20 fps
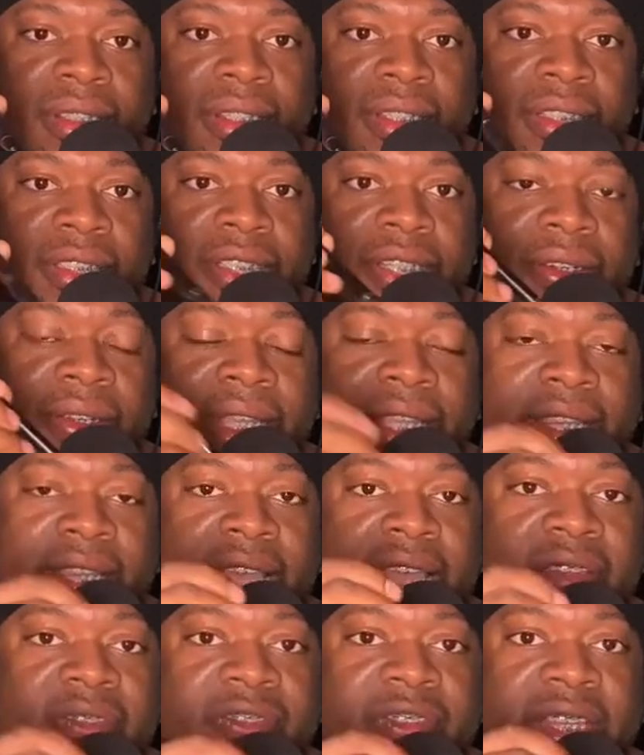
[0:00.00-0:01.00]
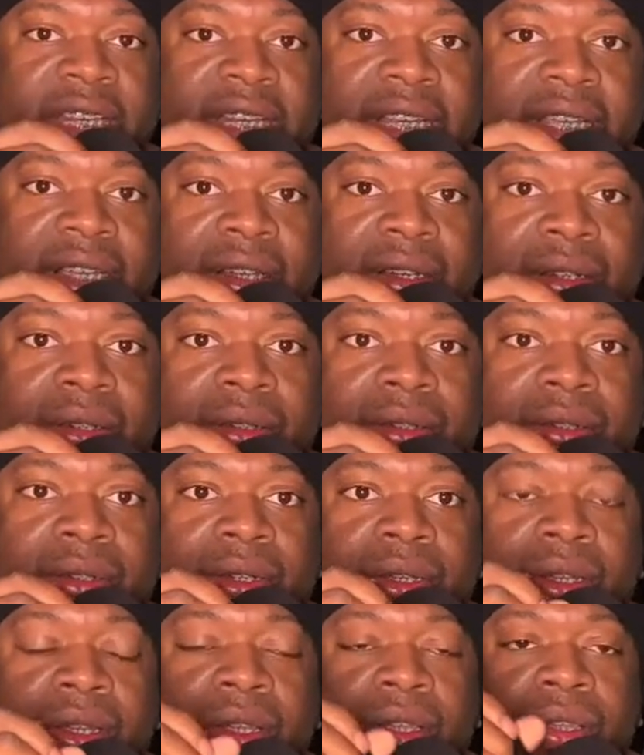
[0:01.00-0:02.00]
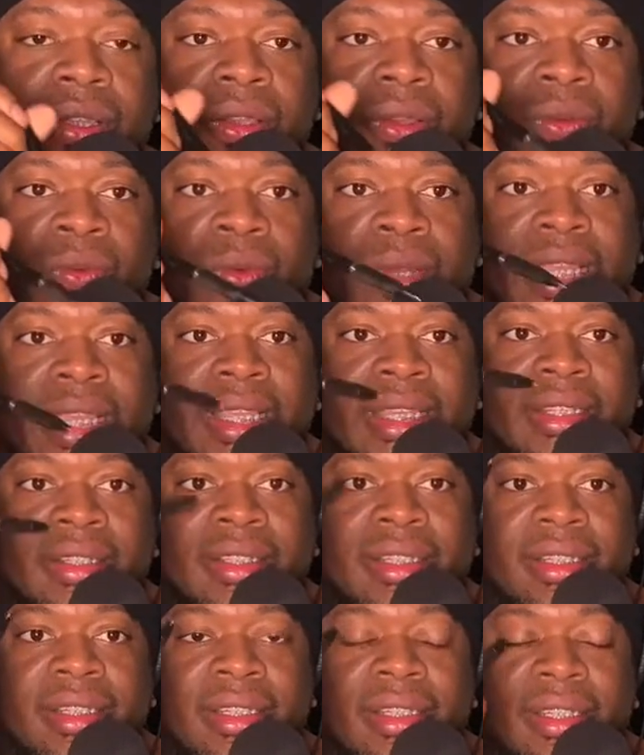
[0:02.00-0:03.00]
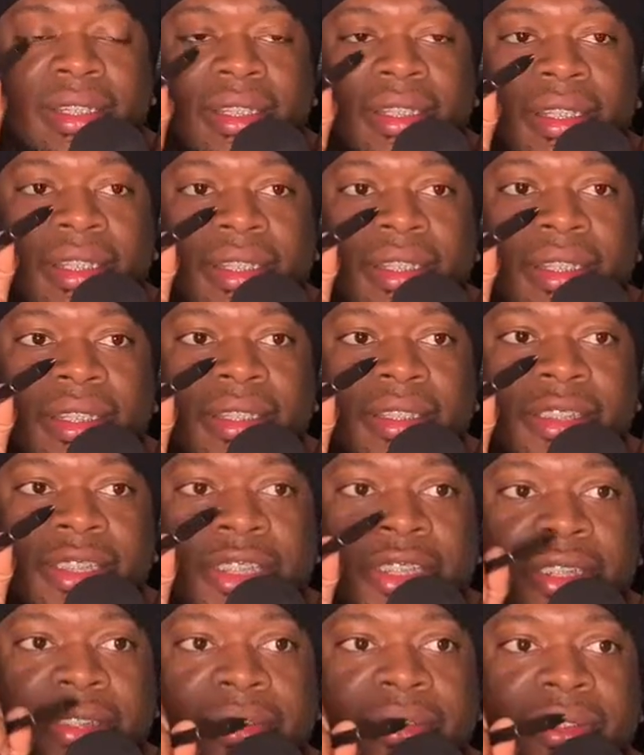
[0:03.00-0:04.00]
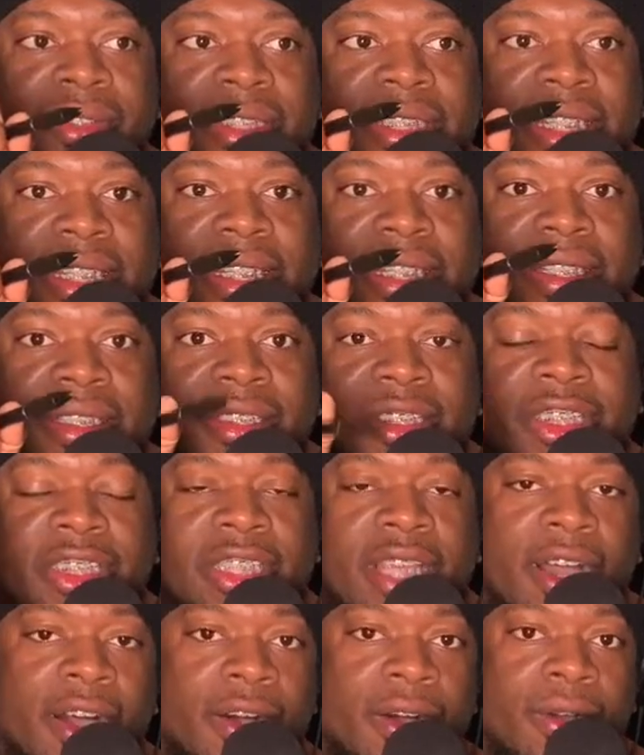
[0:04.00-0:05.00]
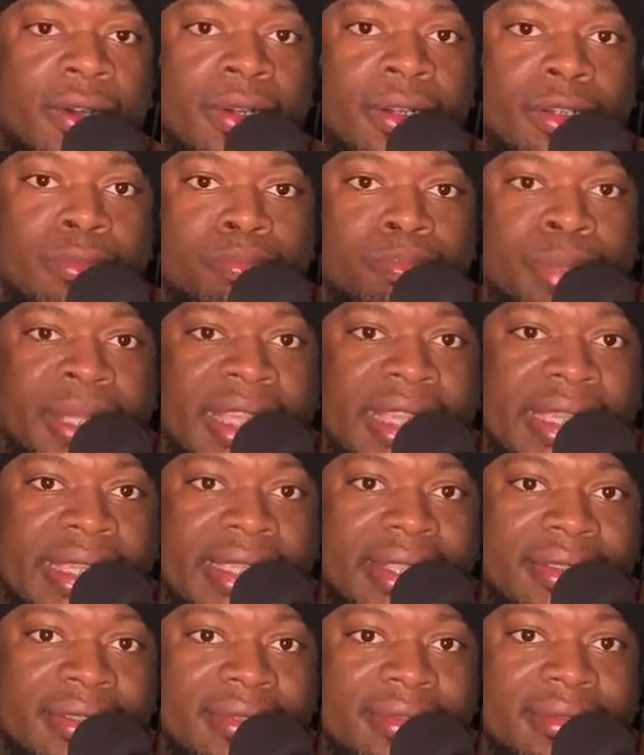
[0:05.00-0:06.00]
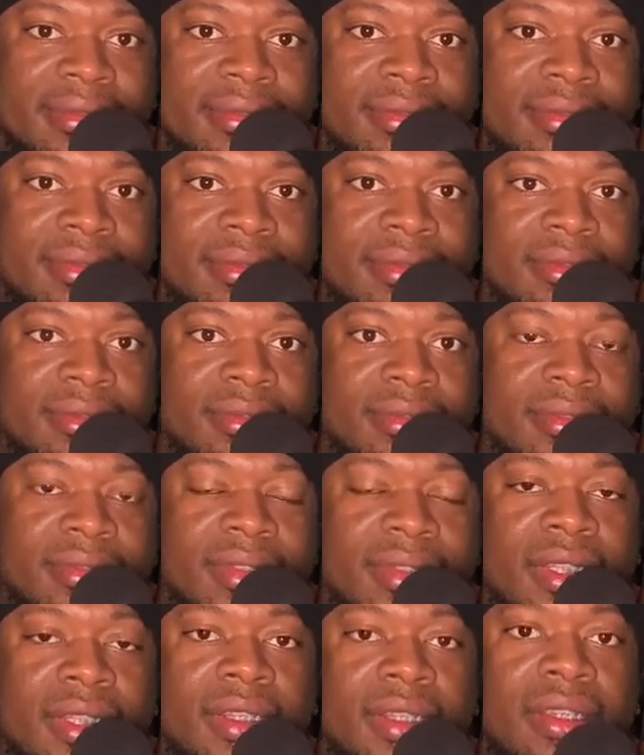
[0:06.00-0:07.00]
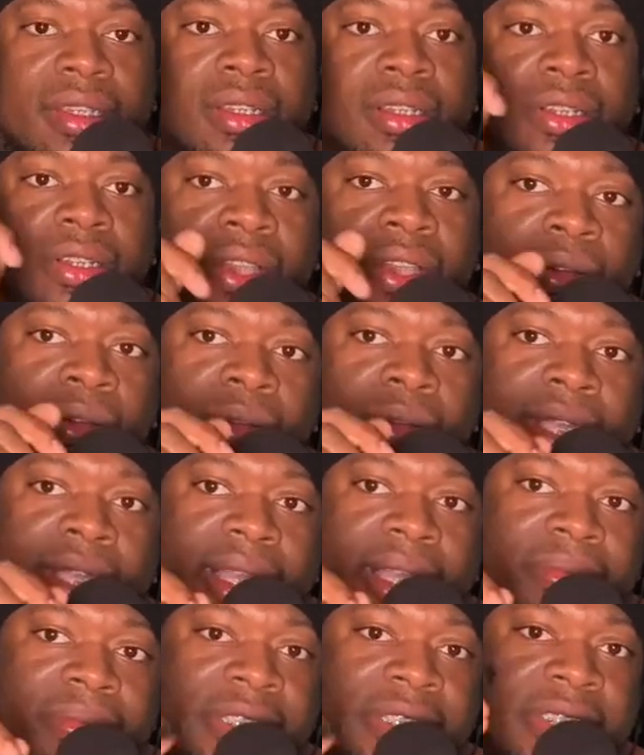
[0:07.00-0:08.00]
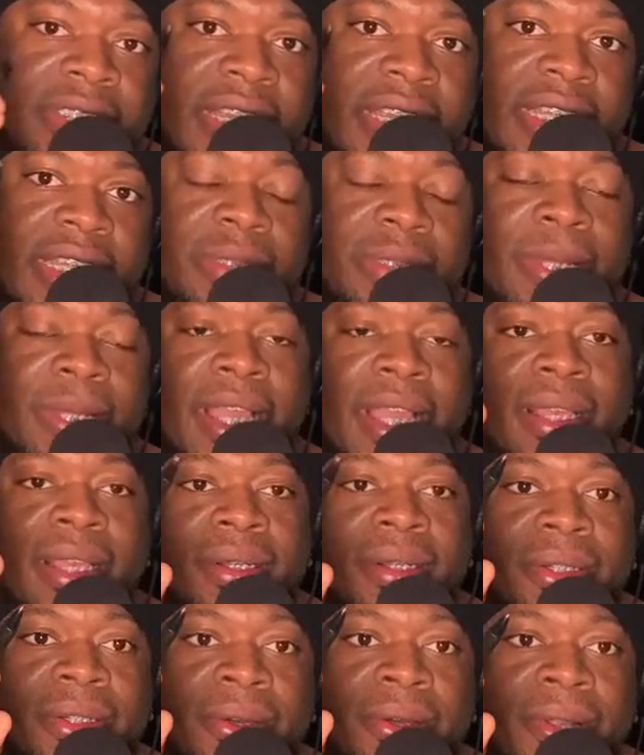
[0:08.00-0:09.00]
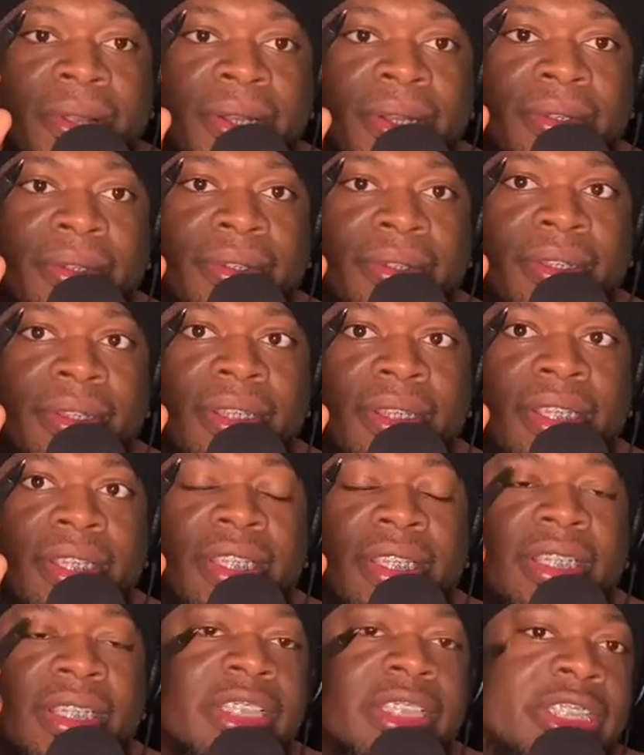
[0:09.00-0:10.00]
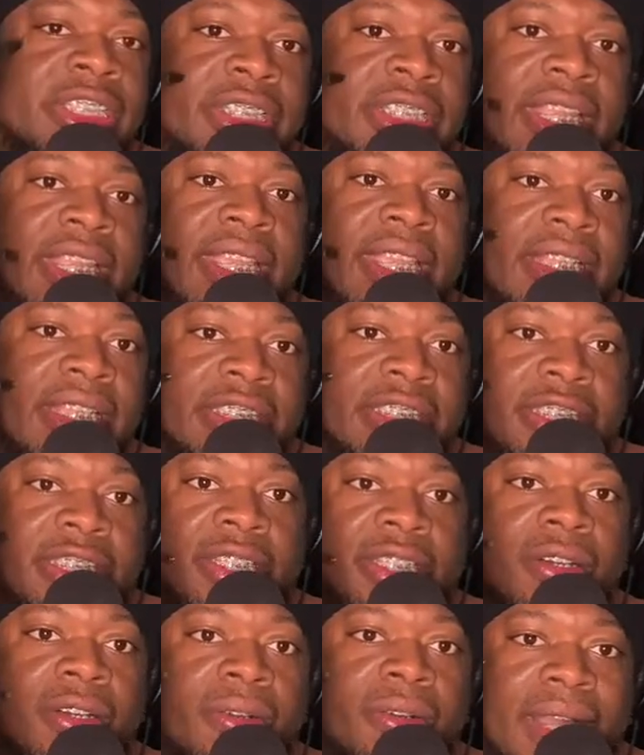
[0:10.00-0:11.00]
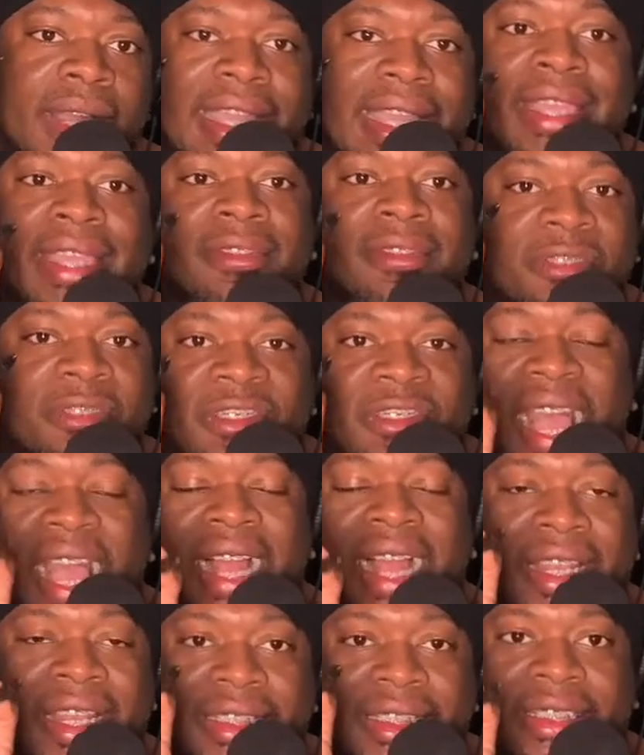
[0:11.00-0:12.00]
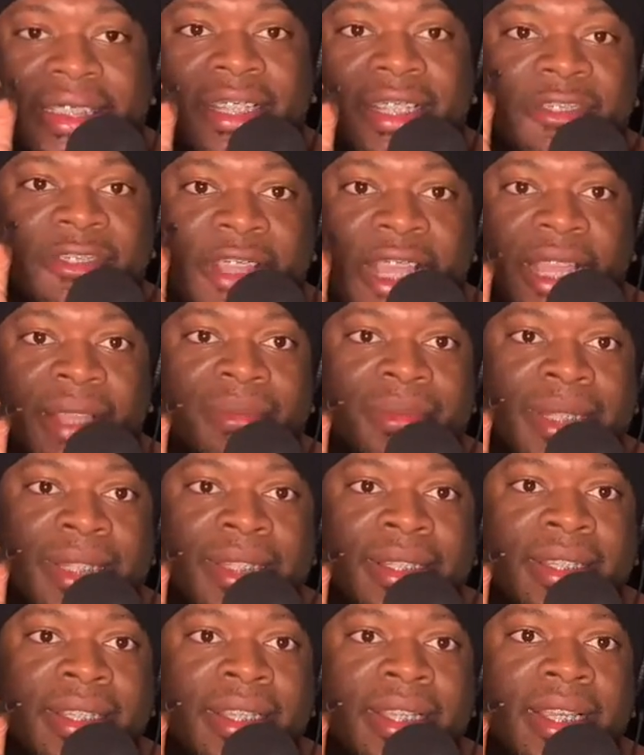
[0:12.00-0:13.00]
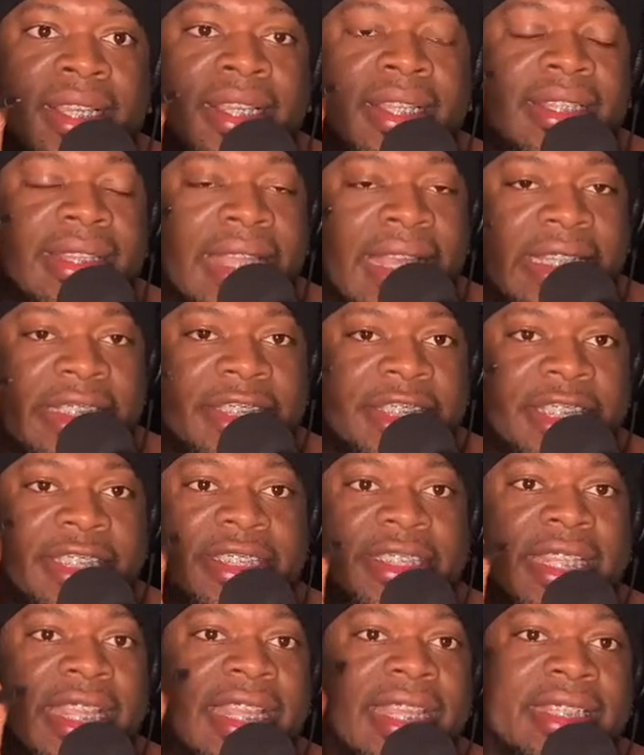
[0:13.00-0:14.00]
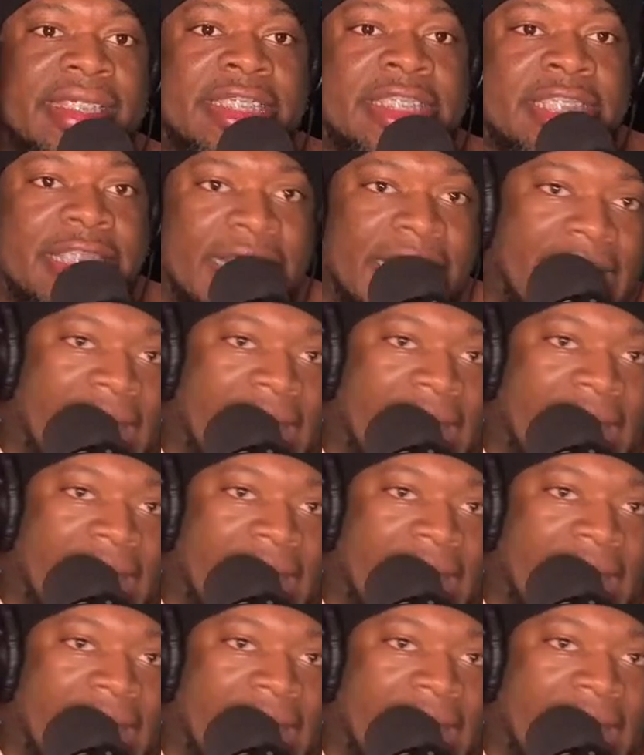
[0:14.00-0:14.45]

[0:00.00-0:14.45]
So in that video, when Suzy saw Pete going up the stairs behind her daughter, she is so invalid to the family that she said she